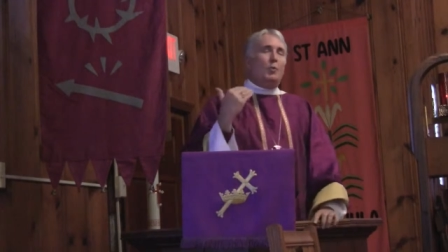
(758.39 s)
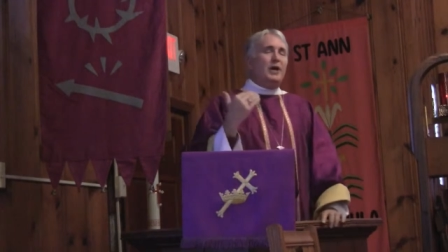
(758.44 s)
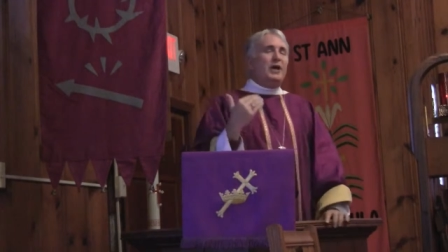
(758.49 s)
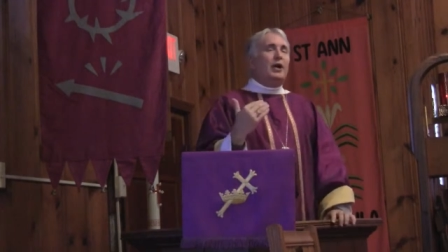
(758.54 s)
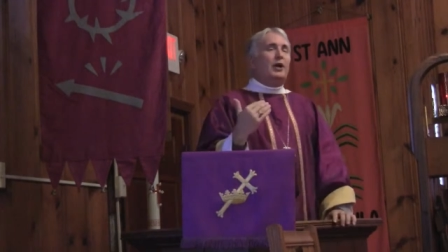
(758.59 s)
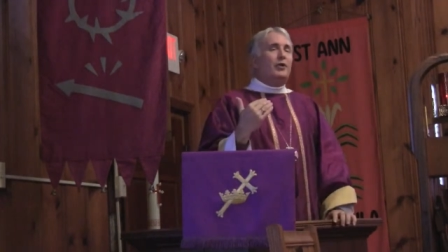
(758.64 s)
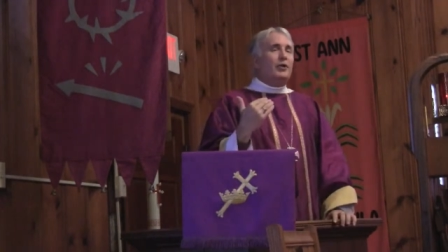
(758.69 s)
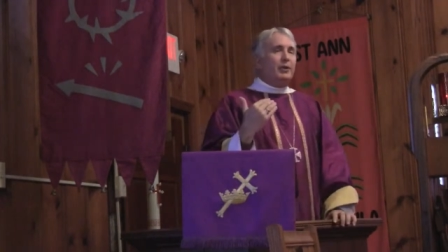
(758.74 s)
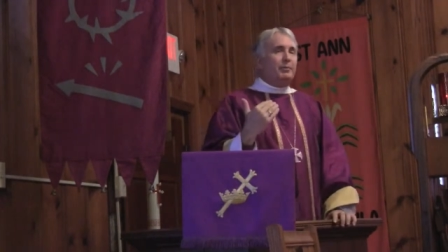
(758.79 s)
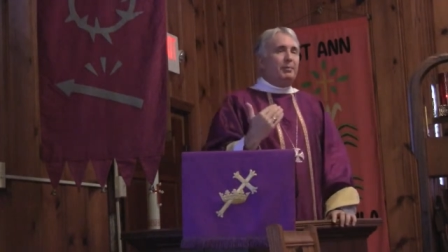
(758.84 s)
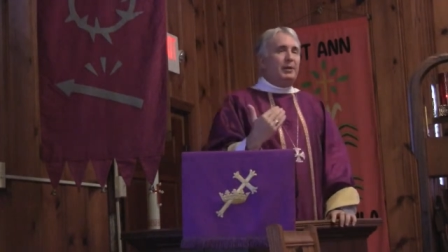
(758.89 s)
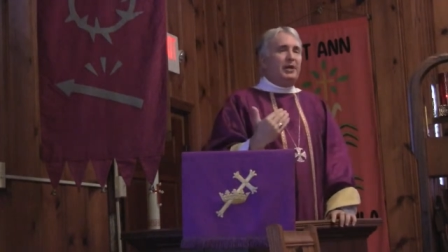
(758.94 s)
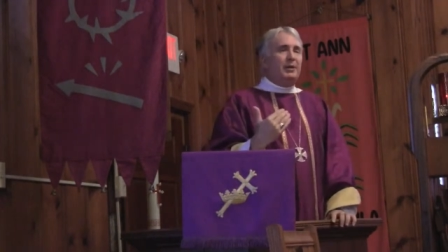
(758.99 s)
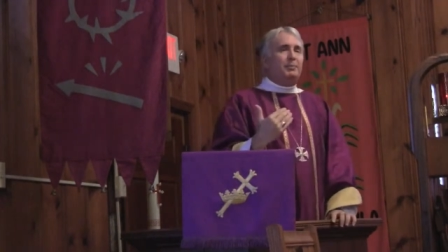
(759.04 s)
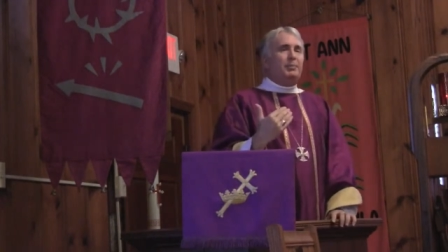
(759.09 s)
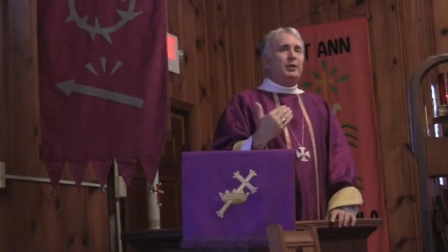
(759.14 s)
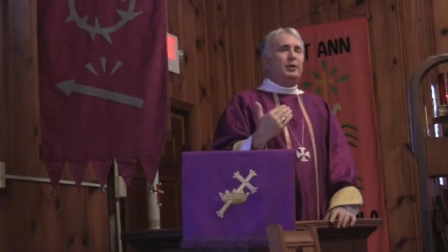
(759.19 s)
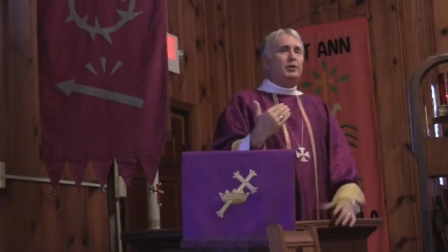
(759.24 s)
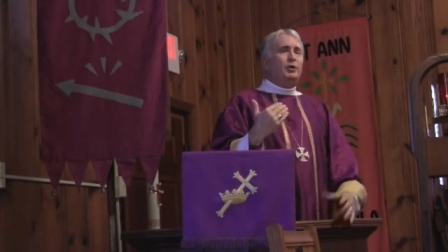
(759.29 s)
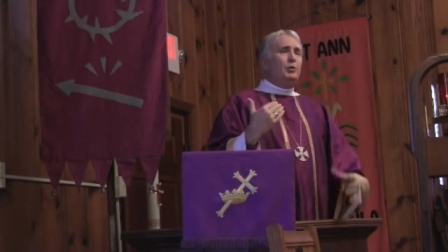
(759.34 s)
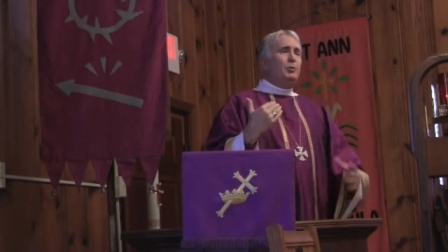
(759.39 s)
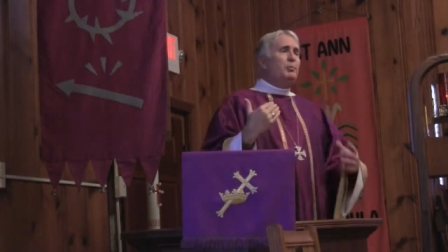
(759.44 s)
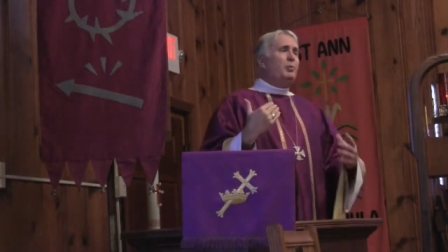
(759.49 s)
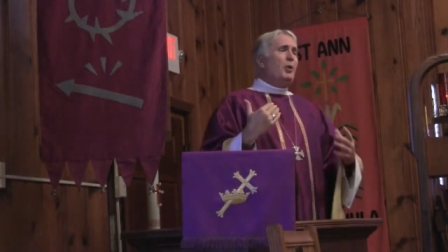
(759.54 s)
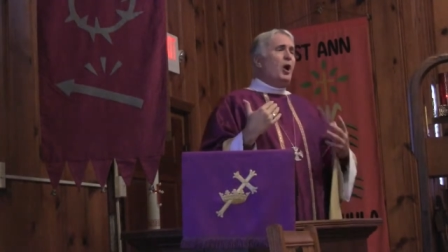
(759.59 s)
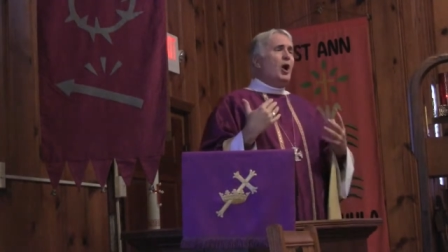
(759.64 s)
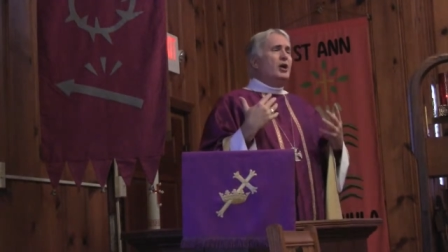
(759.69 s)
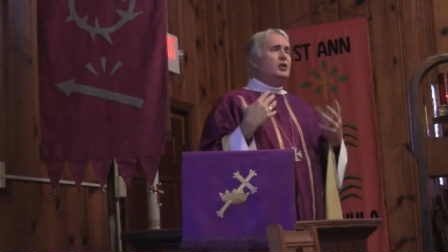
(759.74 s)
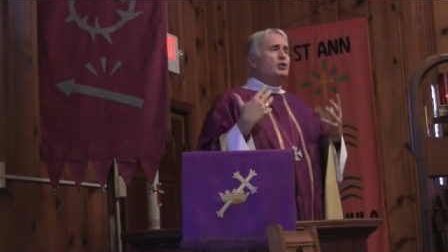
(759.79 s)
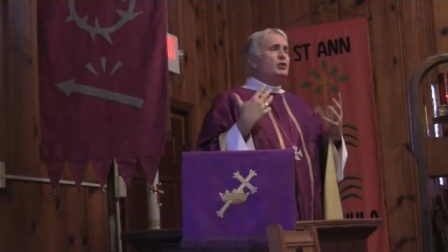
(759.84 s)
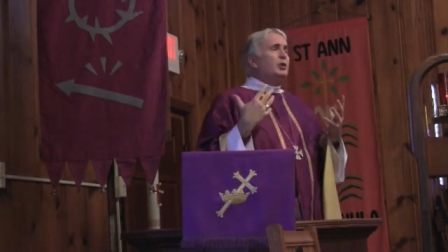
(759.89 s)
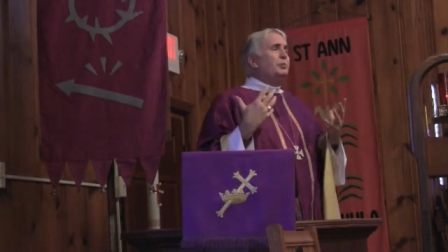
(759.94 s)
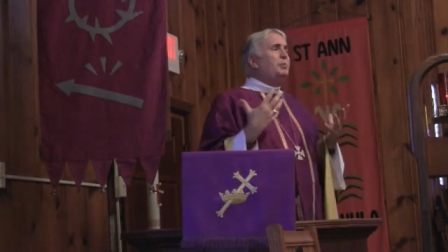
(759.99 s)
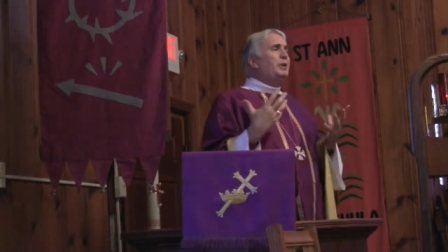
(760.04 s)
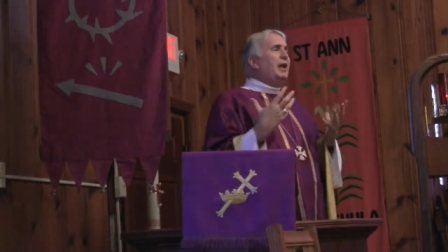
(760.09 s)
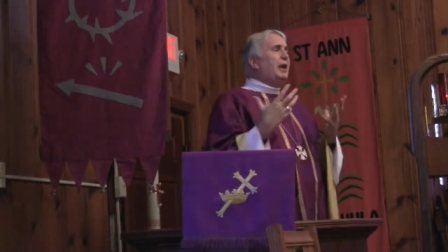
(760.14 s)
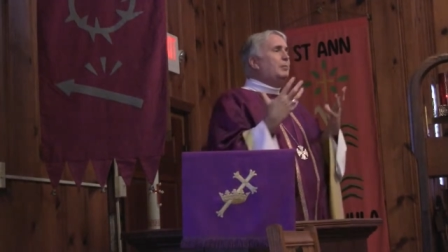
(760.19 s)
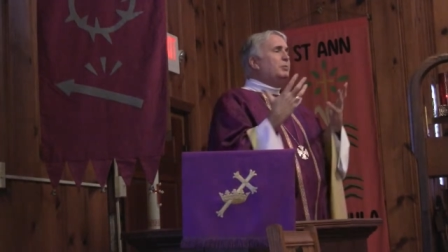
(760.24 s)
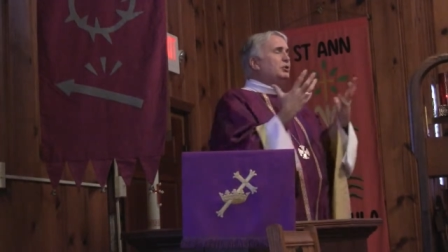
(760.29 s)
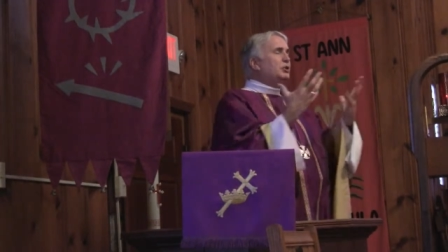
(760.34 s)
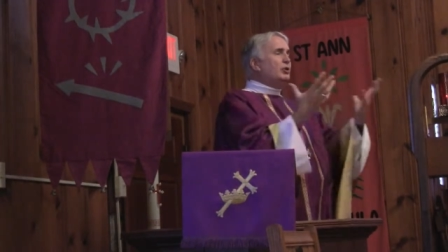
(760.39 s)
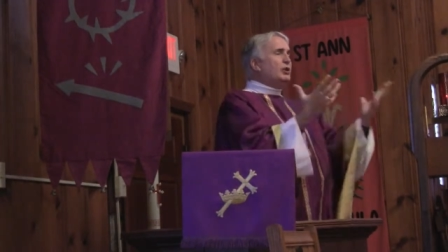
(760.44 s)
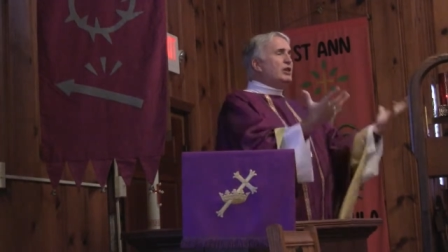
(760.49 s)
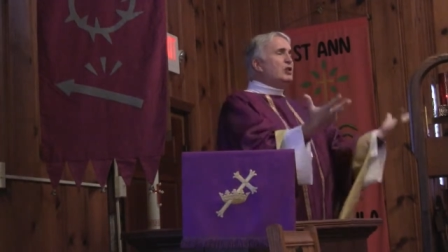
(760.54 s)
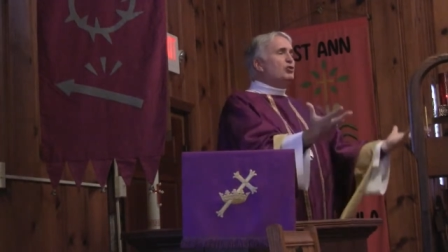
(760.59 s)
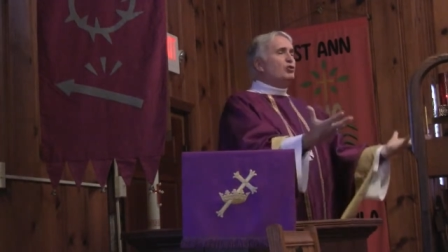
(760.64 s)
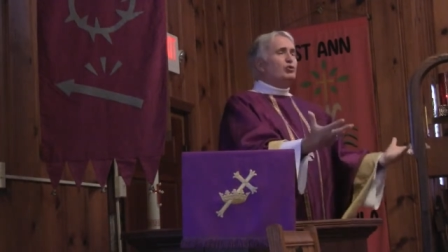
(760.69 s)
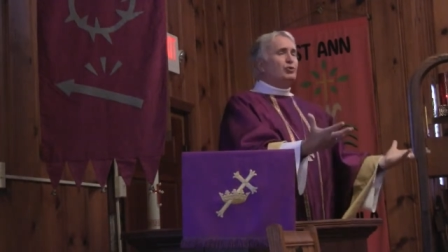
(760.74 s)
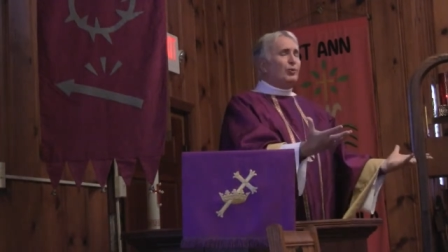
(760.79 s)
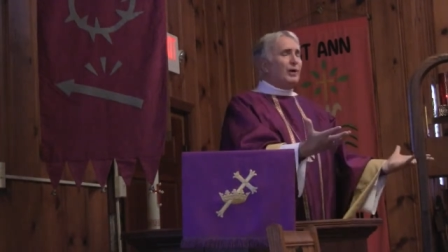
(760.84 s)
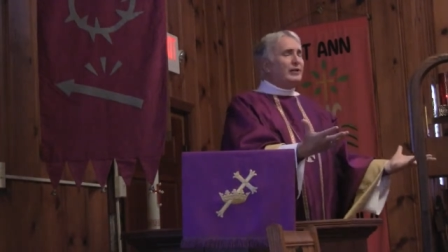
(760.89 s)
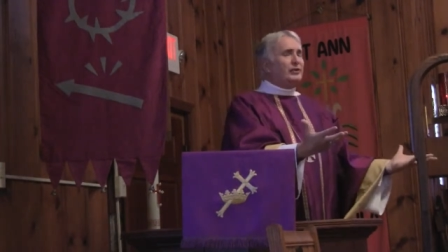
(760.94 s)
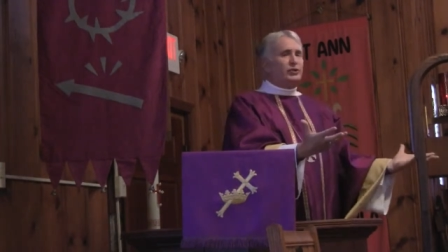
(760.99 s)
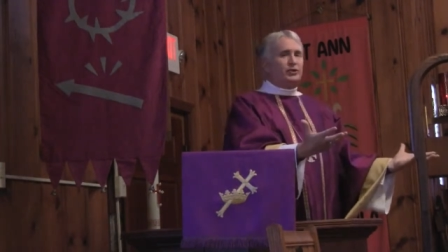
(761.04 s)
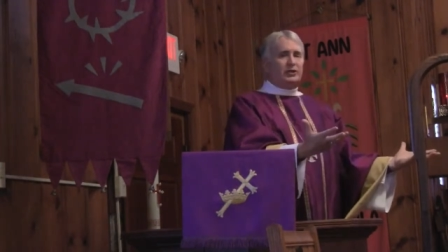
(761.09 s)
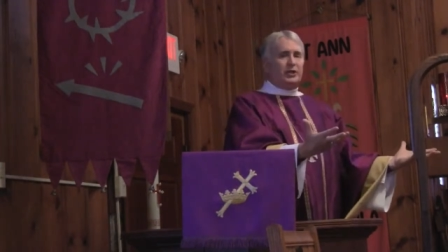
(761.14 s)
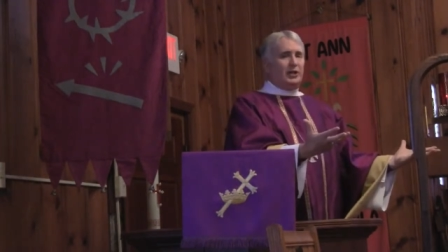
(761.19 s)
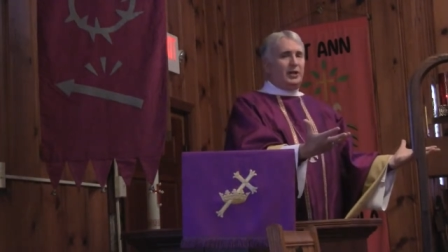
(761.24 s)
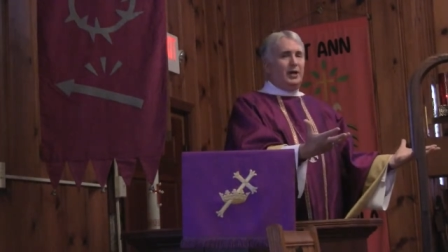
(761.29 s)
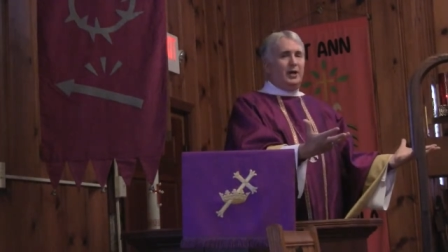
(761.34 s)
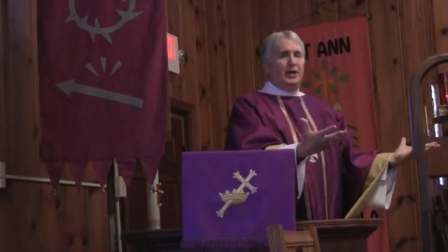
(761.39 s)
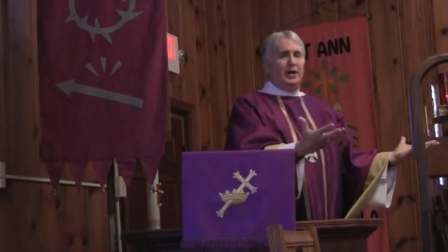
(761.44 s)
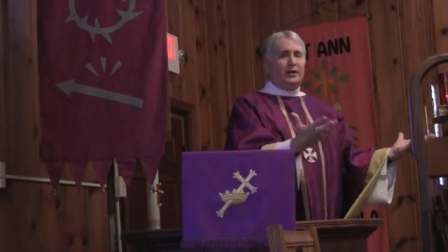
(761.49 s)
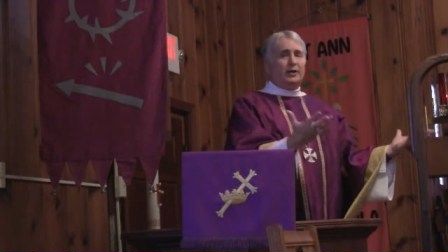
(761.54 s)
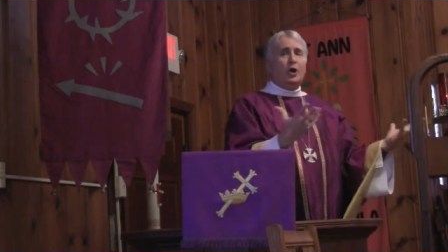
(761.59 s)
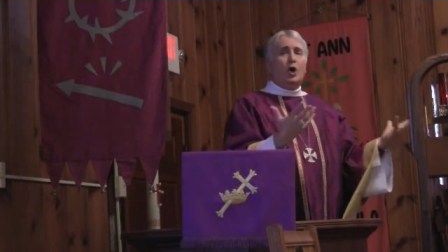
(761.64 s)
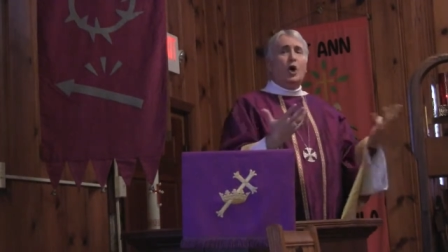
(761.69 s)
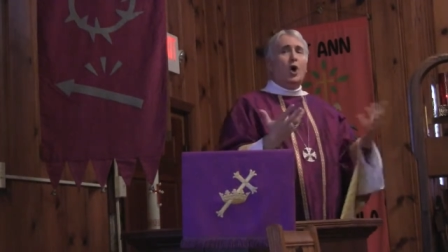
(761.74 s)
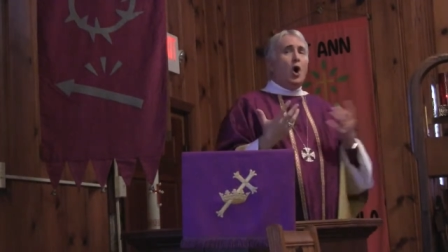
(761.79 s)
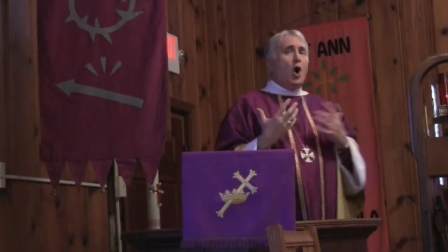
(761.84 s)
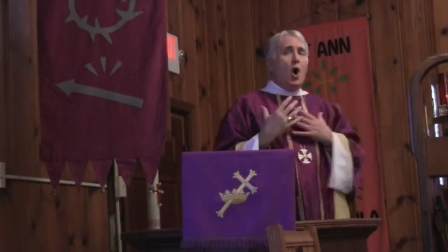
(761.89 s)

We are the people who should be able to entrust to God